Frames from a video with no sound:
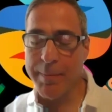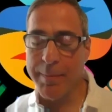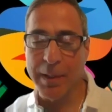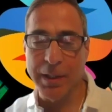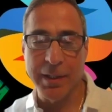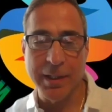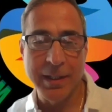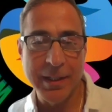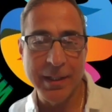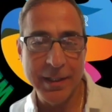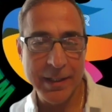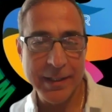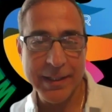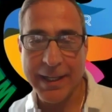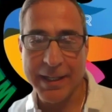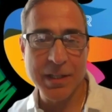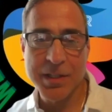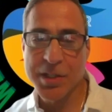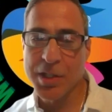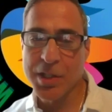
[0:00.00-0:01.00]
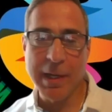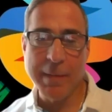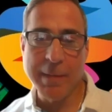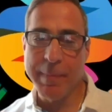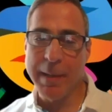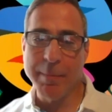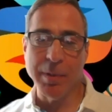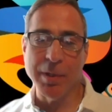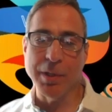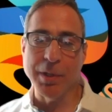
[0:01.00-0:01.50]
people, yeah, there's so many
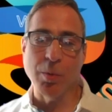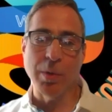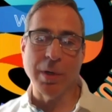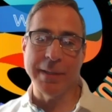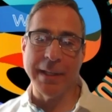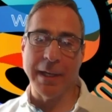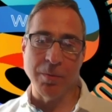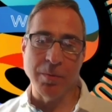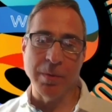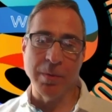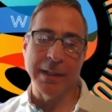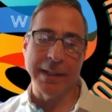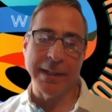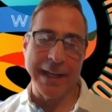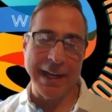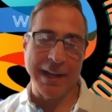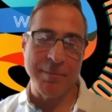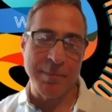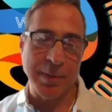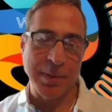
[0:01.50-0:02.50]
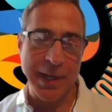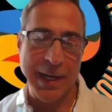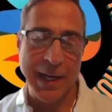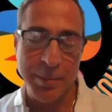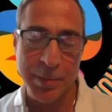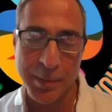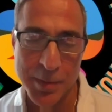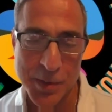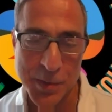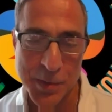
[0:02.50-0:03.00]
people in the world that really have
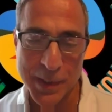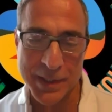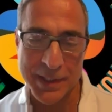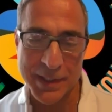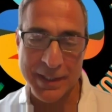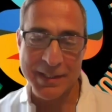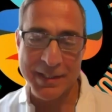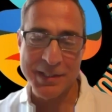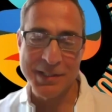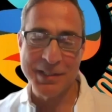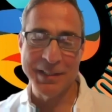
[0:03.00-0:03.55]
problems with this.